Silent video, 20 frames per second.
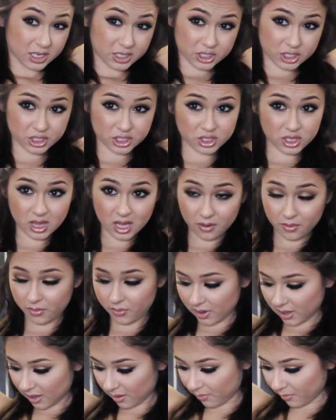just so that way
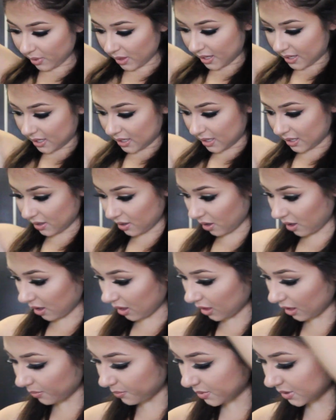we can blend in the
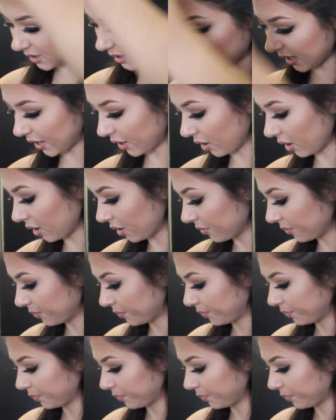clips later